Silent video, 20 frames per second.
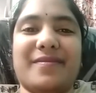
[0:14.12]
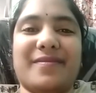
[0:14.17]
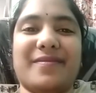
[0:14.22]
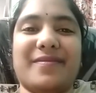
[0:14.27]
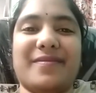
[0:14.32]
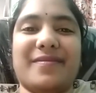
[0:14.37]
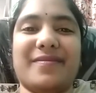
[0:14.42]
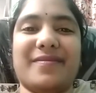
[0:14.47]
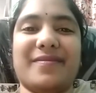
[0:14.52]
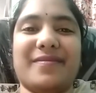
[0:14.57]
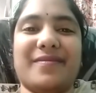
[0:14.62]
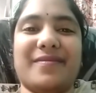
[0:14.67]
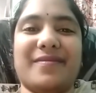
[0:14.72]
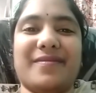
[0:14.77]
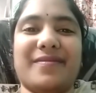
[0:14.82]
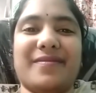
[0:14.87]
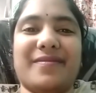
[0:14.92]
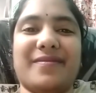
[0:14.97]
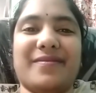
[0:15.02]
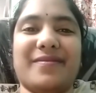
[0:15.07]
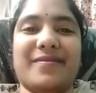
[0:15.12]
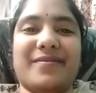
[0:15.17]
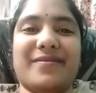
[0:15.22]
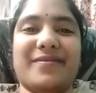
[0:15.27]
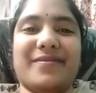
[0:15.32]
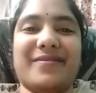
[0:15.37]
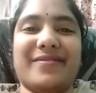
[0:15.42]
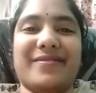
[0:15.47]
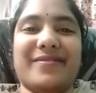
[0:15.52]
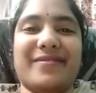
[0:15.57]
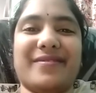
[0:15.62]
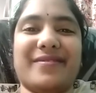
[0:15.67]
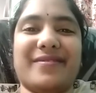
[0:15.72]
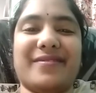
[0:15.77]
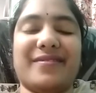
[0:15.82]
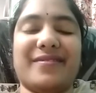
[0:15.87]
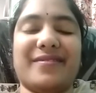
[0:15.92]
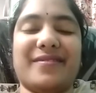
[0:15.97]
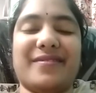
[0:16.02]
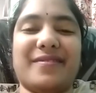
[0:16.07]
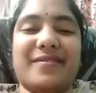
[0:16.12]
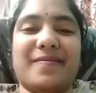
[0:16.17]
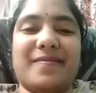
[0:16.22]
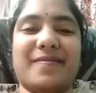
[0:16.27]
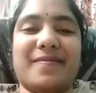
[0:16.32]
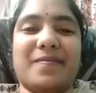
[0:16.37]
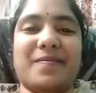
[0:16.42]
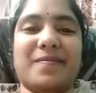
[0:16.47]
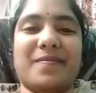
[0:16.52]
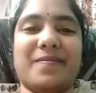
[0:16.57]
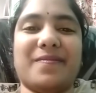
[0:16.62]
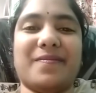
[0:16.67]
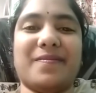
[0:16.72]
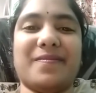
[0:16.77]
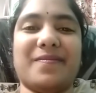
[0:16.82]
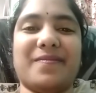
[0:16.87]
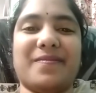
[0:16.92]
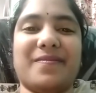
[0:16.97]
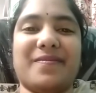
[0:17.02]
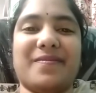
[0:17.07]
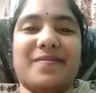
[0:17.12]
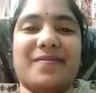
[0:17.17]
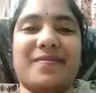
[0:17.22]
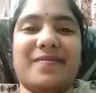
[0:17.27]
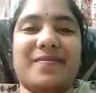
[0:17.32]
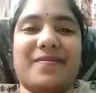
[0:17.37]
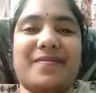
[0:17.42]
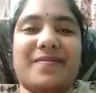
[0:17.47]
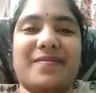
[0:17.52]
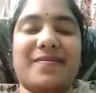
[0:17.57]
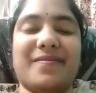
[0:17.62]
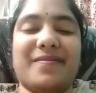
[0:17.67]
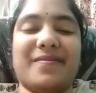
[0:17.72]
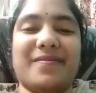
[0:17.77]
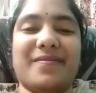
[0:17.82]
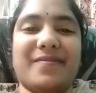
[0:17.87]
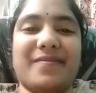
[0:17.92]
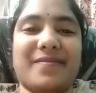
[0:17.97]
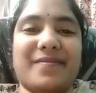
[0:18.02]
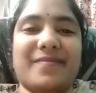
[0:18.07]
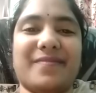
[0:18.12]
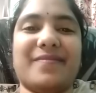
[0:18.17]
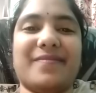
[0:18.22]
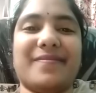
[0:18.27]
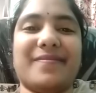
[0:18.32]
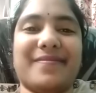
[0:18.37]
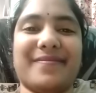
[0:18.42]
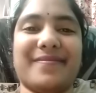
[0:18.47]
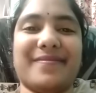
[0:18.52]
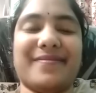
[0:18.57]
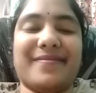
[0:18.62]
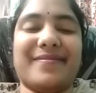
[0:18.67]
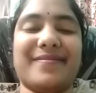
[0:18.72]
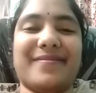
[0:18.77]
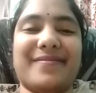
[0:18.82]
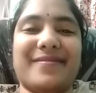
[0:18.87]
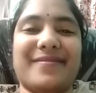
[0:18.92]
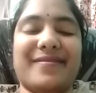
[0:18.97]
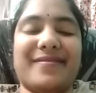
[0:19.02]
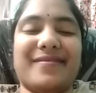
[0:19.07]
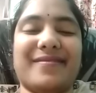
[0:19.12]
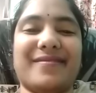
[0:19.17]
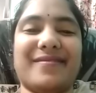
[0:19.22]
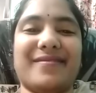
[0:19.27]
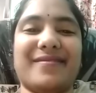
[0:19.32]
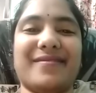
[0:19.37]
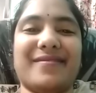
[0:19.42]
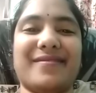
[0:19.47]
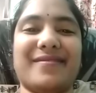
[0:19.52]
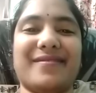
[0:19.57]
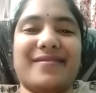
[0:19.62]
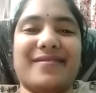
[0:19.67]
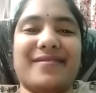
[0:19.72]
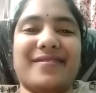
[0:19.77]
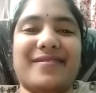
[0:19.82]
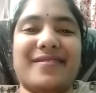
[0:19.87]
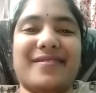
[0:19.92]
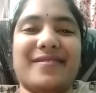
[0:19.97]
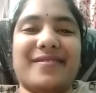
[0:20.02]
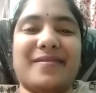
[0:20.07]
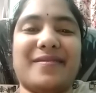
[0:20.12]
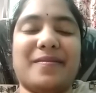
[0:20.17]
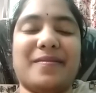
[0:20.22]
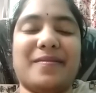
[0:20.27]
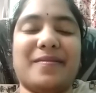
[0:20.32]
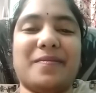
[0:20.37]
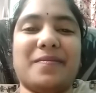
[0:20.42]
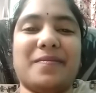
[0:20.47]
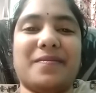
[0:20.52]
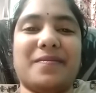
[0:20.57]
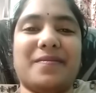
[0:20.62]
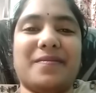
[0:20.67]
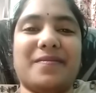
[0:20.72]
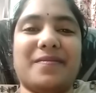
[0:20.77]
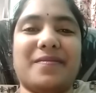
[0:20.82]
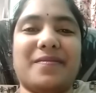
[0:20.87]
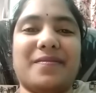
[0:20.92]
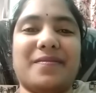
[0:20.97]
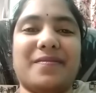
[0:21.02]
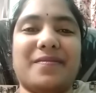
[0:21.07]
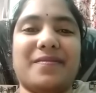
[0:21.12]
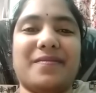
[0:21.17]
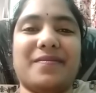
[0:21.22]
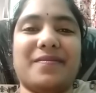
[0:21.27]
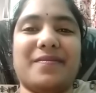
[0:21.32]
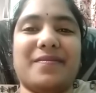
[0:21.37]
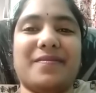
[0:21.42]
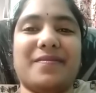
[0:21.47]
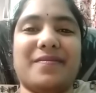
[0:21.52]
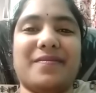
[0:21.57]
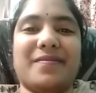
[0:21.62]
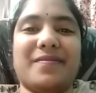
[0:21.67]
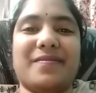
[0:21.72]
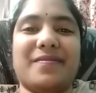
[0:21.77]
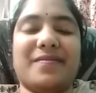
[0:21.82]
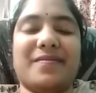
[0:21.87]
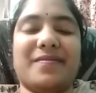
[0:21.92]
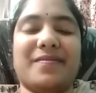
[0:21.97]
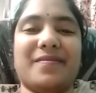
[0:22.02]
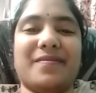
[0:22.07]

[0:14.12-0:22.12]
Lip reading: (silent)